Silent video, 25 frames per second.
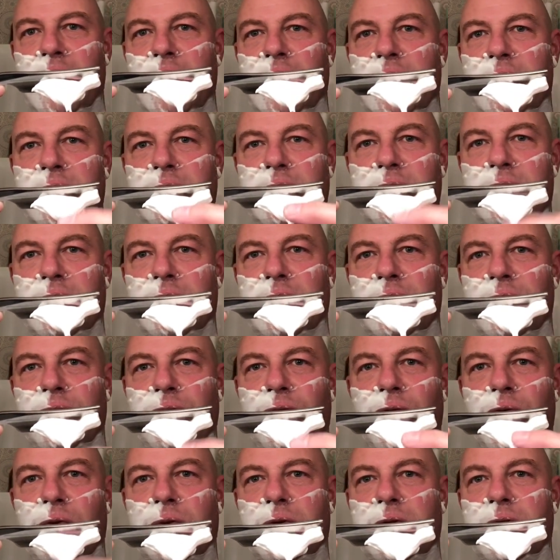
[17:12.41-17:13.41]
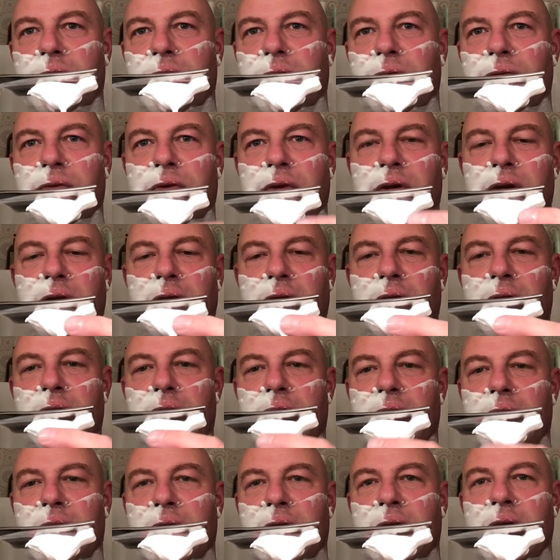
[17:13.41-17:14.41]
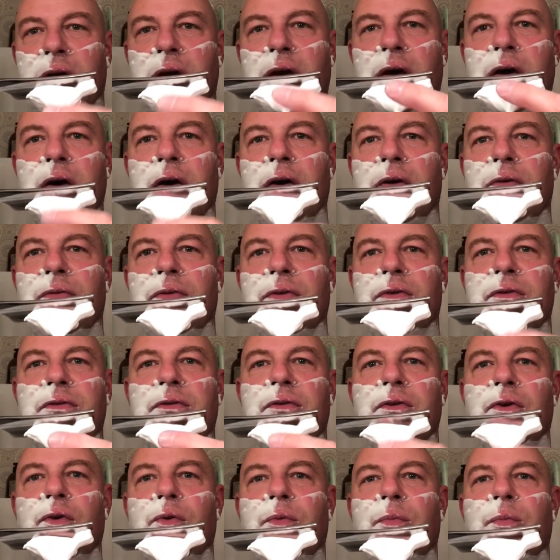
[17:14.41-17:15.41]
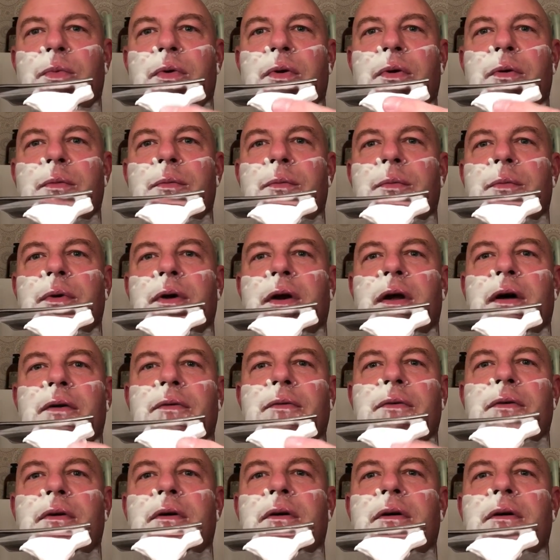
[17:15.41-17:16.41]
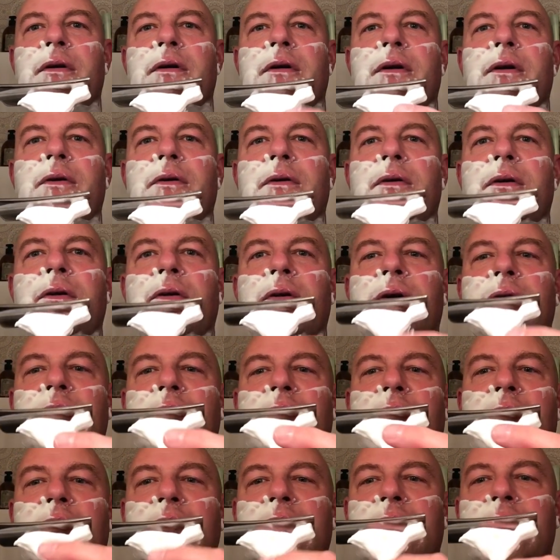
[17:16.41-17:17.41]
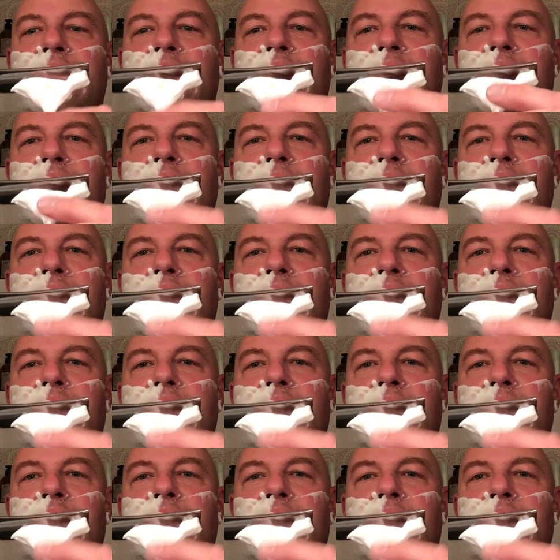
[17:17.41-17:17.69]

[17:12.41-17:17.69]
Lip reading: It's not the fault of the soap, but have a, you know, look at that.